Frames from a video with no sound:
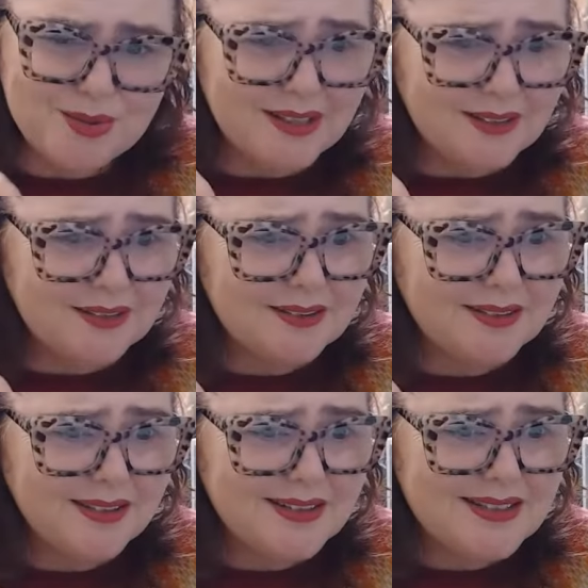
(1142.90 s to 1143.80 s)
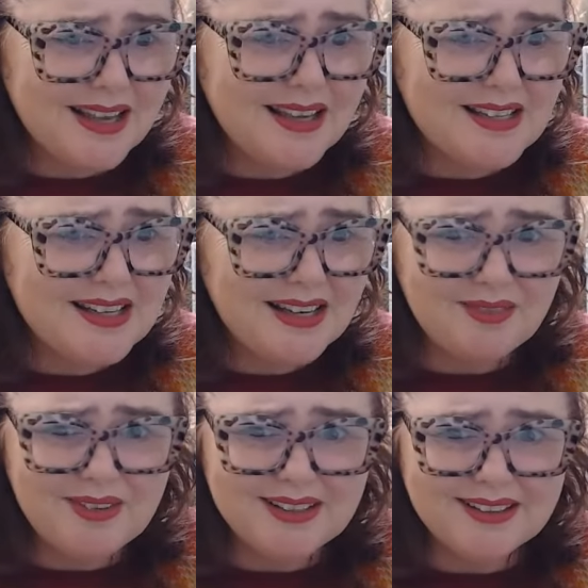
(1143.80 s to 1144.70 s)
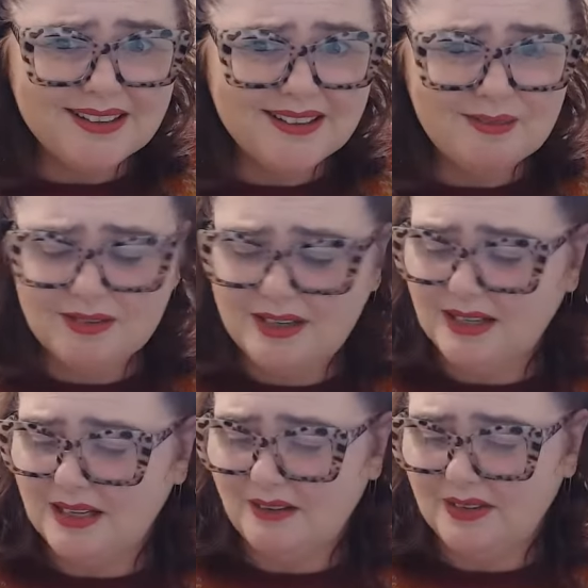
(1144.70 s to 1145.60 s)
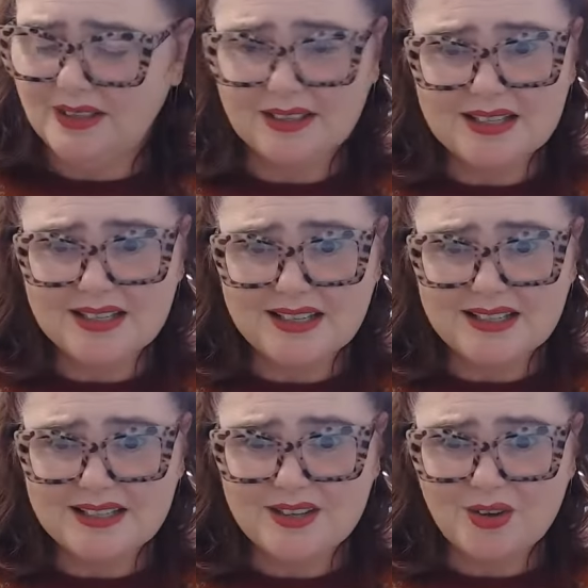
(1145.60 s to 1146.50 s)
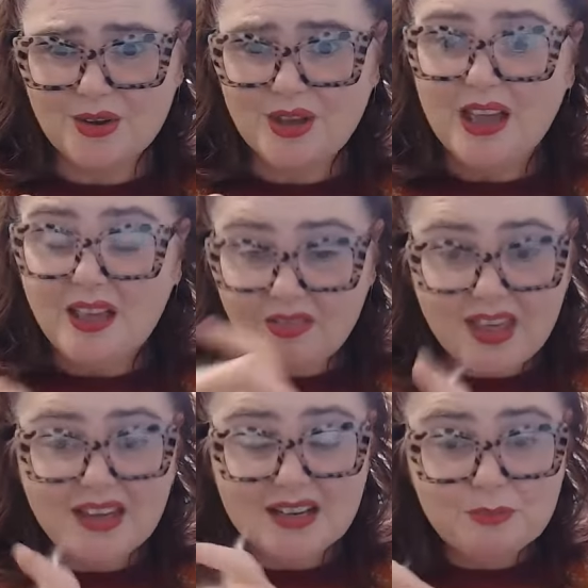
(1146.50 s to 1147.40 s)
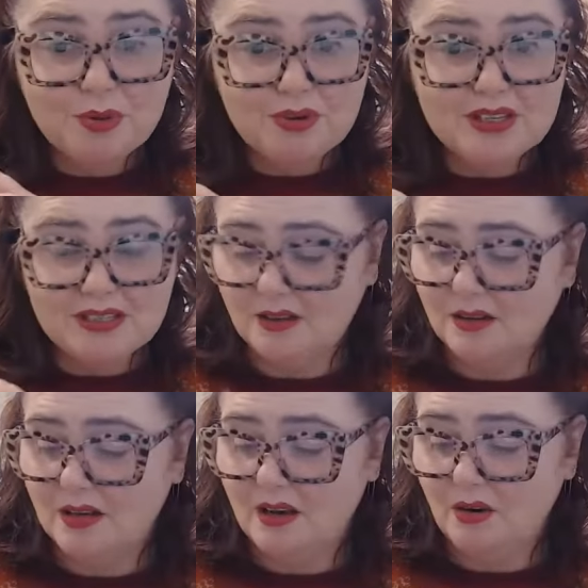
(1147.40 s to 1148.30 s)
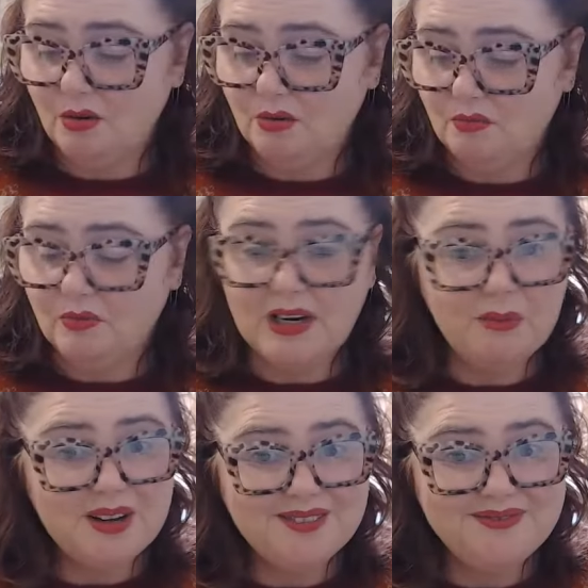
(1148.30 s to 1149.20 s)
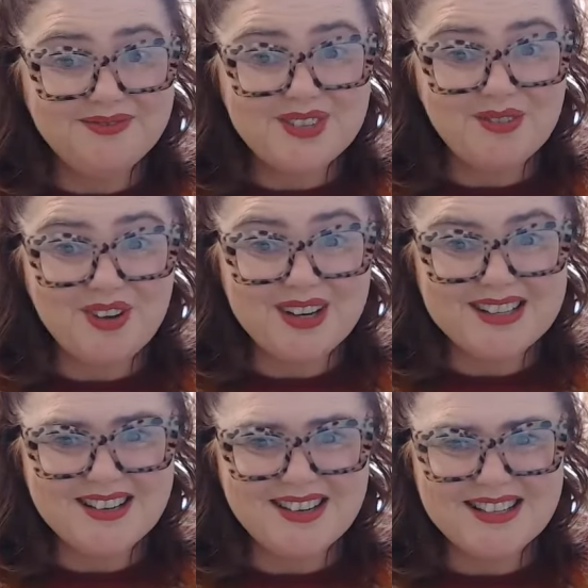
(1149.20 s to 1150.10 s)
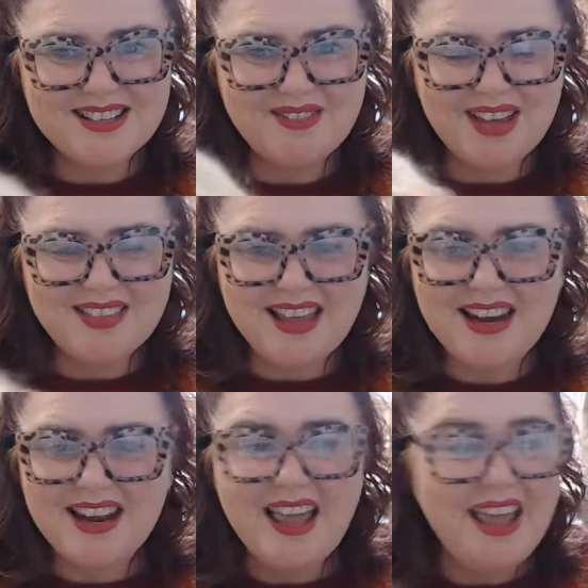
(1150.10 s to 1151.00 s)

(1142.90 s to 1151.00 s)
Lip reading: it. It's actually lovely. Really lovely thing to knit. So that is progressing along really well. So I'm quite excited about that.